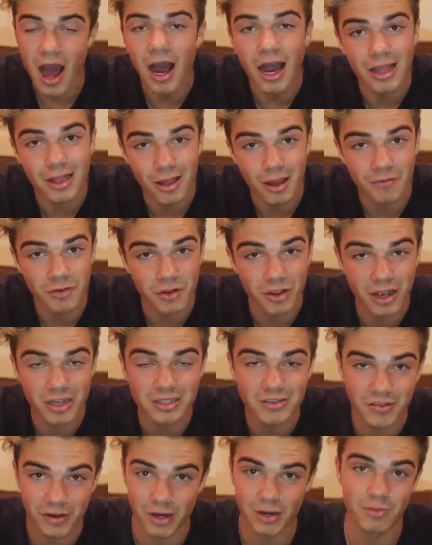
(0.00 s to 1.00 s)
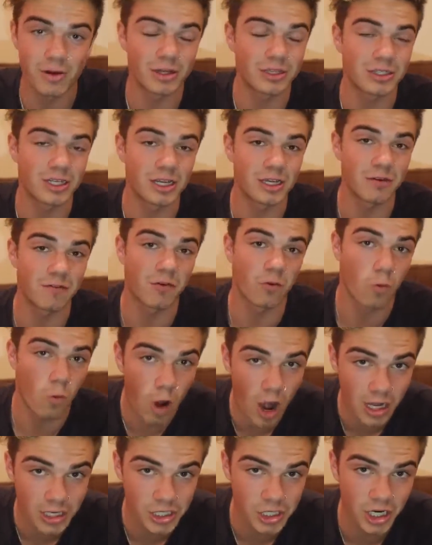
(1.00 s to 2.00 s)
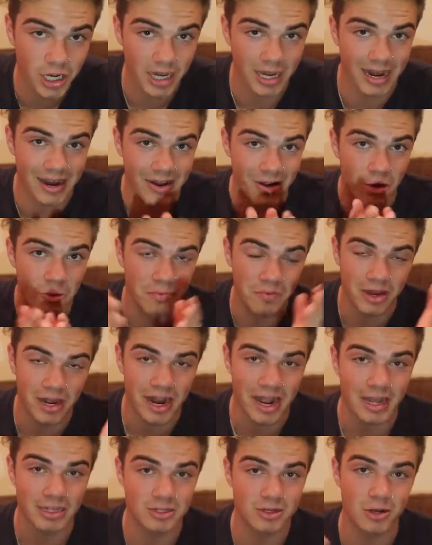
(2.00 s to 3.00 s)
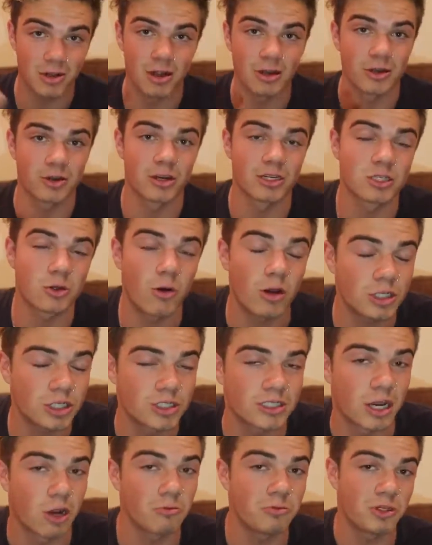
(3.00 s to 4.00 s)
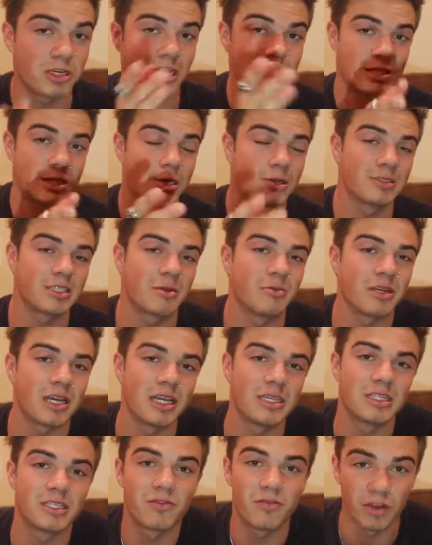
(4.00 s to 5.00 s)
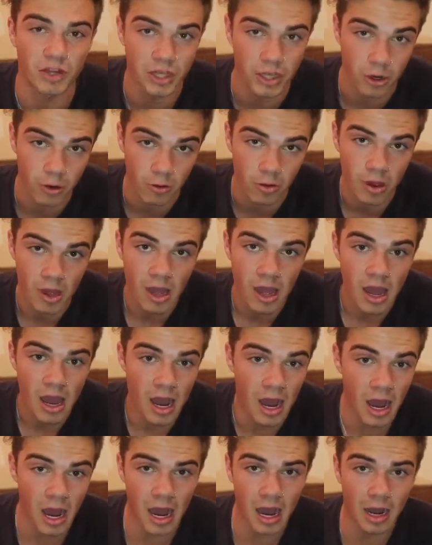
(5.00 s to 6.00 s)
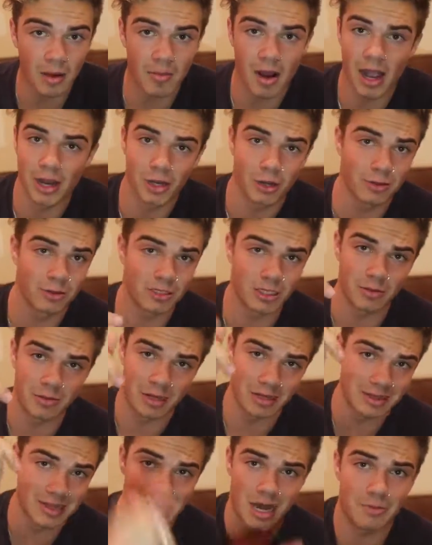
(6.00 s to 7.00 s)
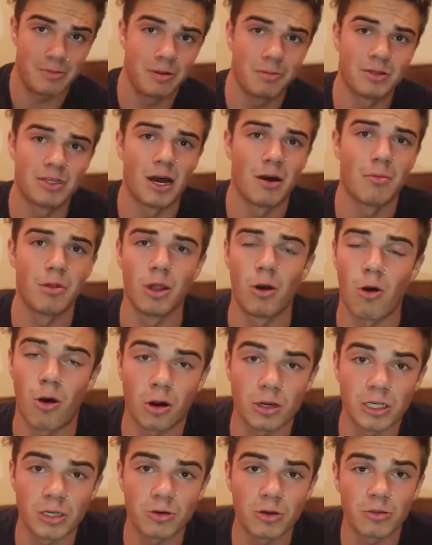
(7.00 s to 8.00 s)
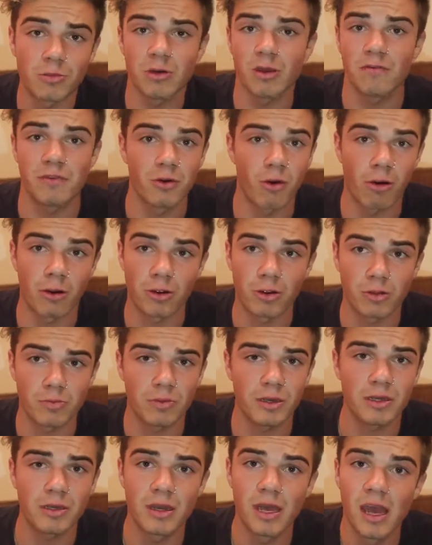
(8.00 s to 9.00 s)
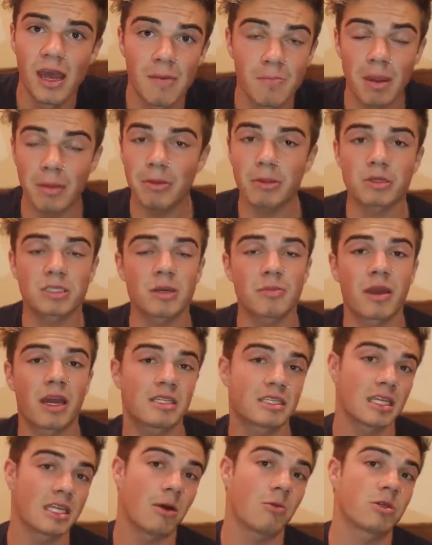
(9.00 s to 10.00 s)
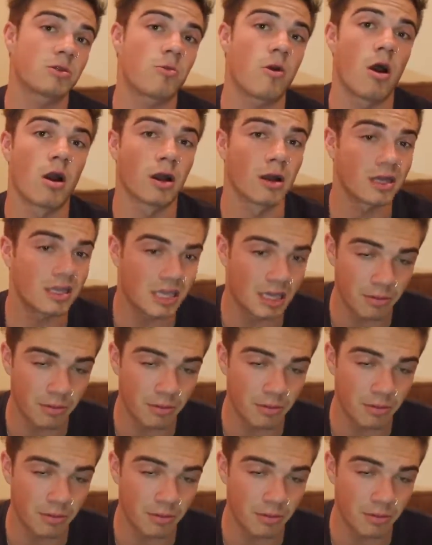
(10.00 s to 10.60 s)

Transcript: I love you guys very much. Thank you for watching, and I hope that I answered a lot of your guys' questions. I hope you guys learned something in this video. I know there's going to be a lot of people down below arguing with me if you argue with me. Maybe there's something I said that was wrong.